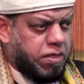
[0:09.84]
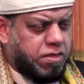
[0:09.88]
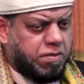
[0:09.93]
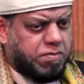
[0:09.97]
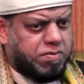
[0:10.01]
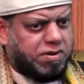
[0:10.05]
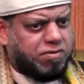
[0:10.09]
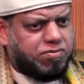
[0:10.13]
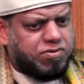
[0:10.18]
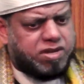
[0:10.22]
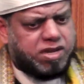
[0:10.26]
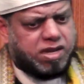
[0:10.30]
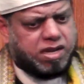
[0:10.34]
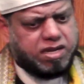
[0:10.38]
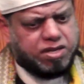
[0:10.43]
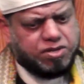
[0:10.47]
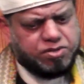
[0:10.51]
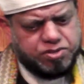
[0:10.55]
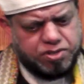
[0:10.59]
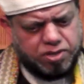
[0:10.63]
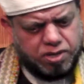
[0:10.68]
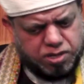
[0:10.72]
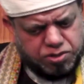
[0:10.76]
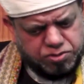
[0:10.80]
The Prophet
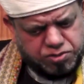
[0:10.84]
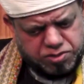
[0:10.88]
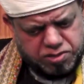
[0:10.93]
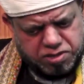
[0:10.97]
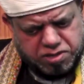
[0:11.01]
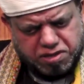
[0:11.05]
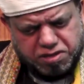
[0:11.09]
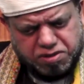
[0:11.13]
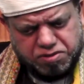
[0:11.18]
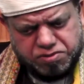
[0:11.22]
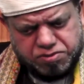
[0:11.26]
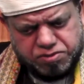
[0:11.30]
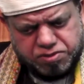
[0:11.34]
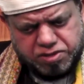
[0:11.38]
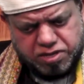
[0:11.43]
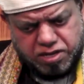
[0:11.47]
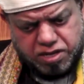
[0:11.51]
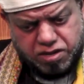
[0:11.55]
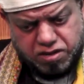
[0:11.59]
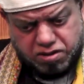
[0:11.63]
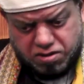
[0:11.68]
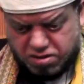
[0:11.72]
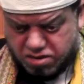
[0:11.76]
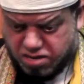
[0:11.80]
alayhi
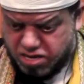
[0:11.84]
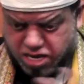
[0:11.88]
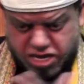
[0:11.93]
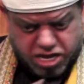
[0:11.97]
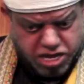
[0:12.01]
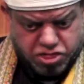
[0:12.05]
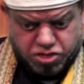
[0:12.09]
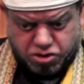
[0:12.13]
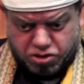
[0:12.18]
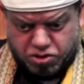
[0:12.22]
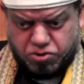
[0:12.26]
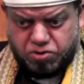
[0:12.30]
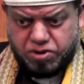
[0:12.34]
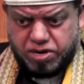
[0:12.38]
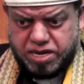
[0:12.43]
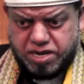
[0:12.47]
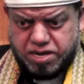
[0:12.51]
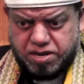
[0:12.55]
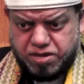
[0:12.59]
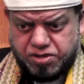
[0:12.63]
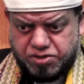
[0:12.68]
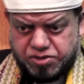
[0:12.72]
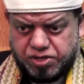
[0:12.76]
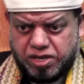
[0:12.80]
saying, in the
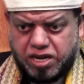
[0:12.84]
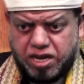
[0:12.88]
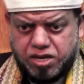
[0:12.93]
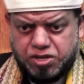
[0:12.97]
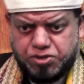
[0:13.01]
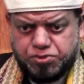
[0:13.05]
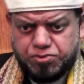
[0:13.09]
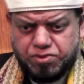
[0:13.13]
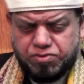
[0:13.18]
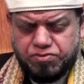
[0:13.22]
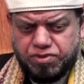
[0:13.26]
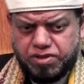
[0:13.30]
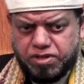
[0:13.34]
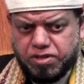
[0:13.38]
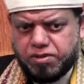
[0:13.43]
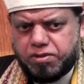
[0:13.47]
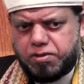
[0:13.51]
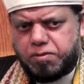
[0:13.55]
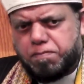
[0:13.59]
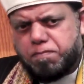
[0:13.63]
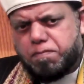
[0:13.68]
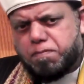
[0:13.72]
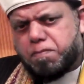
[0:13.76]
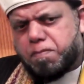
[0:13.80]
Quran this ayah is
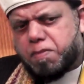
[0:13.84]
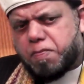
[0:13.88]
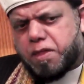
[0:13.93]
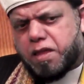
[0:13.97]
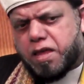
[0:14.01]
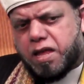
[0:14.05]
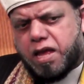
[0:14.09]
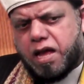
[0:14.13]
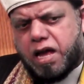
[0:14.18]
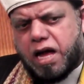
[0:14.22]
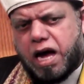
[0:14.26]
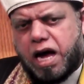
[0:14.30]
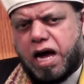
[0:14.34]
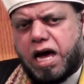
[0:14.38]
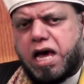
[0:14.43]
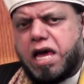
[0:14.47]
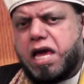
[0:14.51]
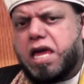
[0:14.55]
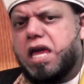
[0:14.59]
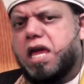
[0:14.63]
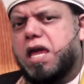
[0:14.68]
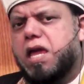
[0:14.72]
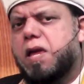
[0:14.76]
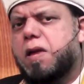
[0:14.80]
revealed,
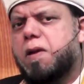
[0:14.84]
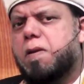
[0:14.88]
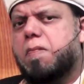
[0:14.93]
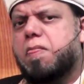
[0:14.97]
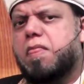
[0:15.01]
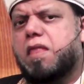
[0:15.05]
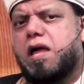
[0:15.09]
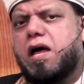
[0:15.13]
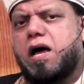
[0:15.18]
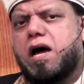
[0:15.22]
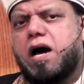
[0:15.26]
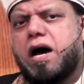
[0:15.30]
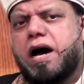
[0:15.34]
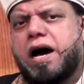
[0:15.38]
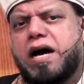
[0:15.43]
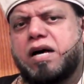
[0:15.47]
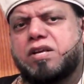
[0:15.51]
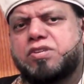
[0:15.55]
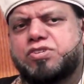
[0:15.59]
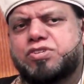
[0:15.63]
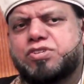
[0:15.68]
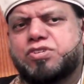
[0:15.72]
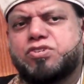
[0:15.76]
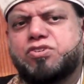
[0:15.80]
I
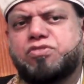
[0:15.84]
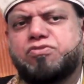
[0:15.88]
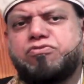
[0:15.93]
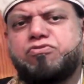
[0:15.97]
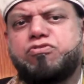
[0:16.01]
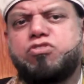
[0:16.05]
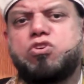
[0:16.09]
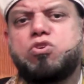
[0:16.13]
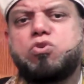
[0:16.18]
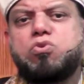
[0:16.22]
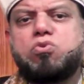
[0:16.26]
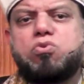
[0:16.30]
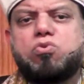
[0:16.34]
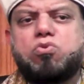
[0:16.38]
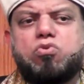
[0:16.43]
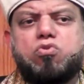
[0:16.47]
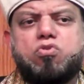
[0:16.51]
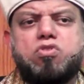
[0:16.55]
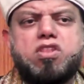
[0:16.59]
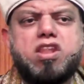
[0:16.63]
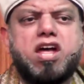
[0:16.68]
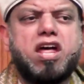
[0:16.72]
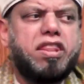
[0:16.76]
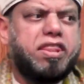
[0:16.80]
ask of
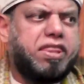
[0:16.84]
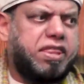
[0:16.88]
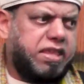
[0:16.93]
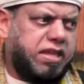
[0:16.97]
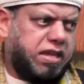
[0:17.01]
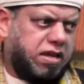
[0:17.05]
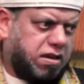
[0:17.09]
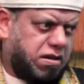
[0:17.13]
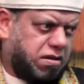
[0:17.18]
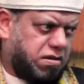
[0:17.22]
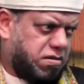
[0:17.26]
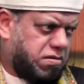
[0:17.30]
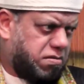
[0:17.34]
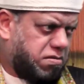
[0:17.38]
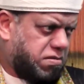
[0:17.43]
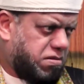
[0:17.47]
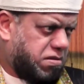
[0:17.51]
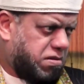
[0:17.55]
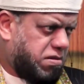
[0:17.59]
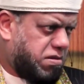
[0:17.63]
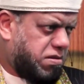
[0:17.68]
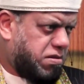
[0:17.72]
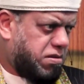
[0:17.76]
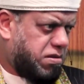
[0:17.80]
you nothing
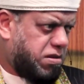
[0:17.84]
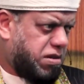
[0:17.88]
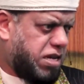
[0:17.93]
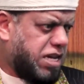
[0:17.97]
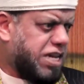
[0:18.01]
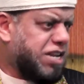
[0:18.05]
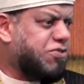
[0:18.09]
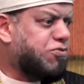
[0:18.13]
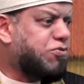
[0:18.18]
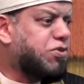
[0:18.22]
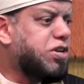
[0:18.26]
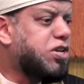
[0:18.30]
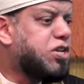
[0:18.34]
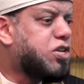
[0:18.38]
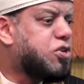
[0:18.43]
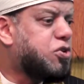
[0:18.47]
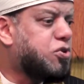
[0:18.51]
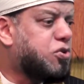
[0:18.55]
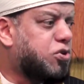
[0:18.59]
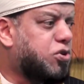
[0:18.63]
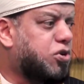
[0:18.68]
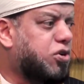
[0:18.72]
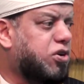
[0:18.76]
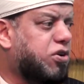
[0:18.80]
in
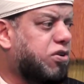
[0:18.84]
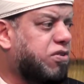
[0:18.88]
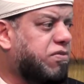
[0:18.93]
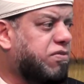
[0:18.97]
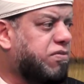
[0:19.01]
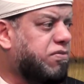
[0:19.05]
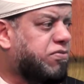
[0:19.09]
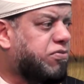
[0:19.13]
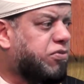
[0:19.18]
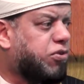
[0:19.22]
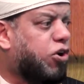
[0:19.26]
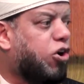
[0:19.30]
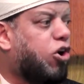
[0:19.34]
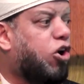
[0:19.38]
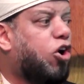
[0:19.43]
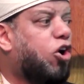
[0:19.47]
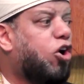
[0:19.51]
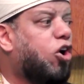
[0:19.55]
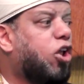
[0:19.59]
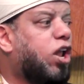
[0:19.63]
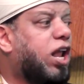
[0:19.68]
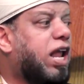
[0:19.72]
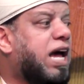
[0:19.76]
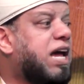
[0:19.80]
return for
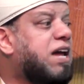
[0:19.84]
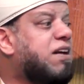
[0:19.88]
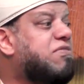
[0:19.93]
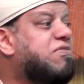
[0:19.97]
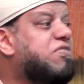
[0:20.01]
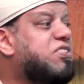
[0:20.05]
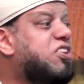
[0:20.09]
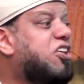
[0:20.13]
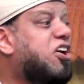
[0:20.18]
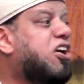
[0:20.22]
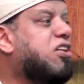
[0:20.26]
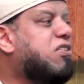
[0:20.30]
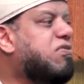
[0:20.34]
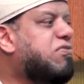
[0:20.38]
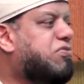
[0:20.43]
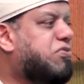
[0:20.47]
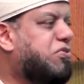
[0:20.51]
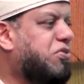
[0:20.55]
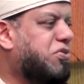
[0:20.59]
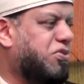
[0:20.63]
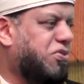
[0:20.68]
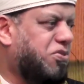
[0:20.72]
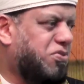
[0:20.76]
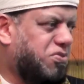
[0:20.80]
all I have done
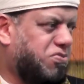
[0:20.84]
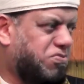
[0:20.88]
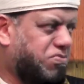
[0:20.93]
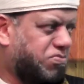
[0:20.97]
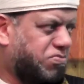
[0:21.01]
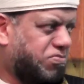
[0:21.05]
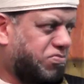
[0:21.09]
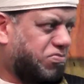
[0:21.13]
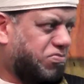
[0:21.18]
for you.